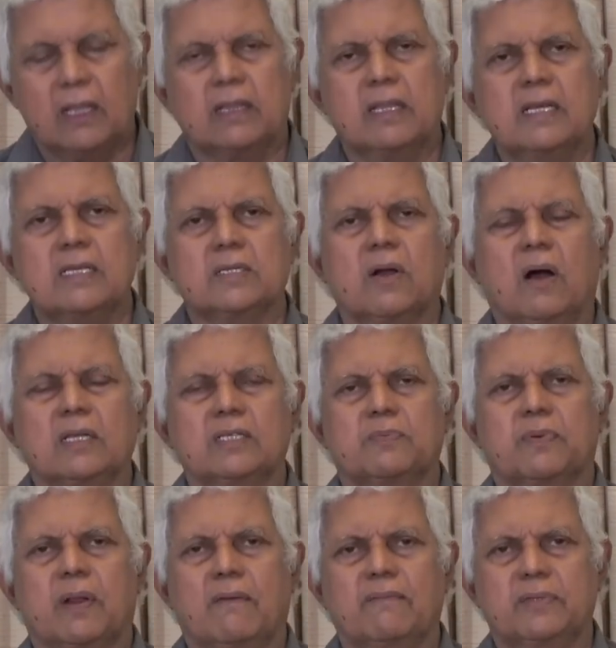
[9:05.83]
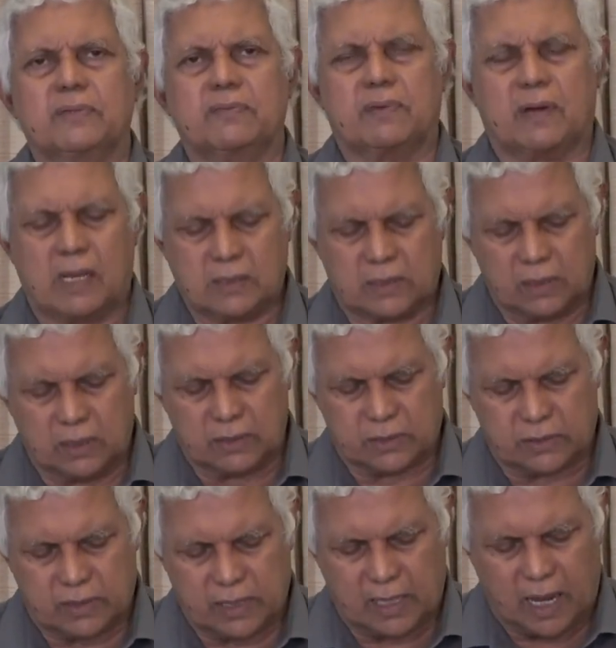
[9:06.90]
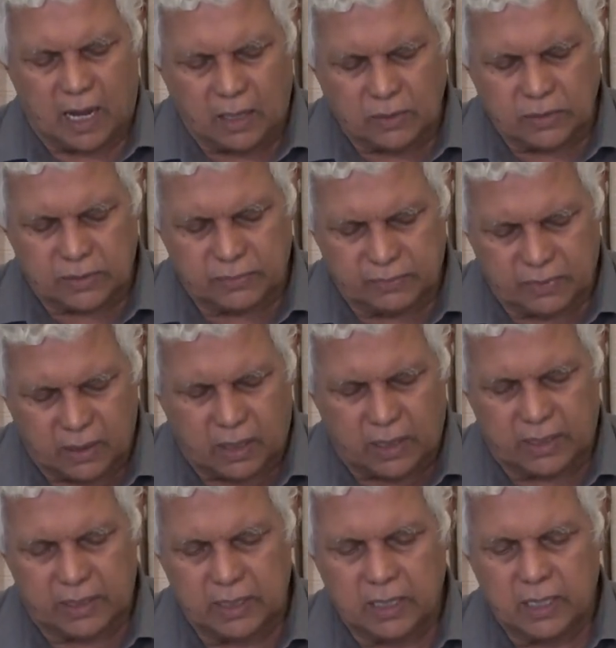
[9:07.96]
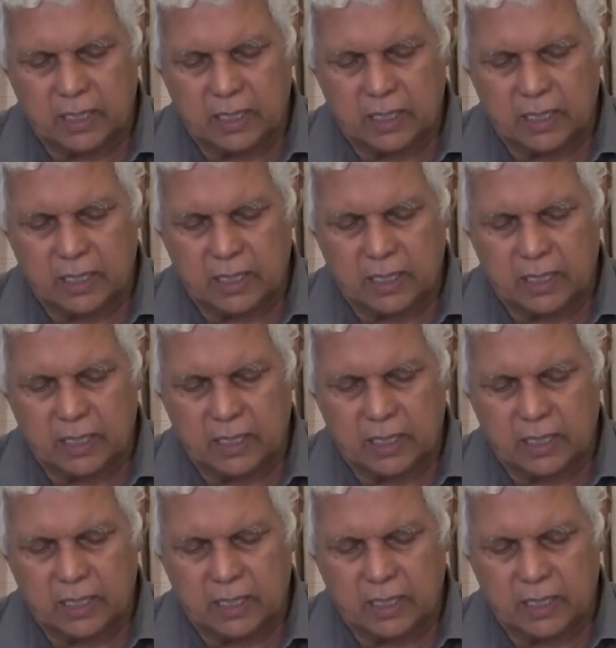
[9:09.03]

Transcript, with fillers: is God's prophecy for us also that the house of God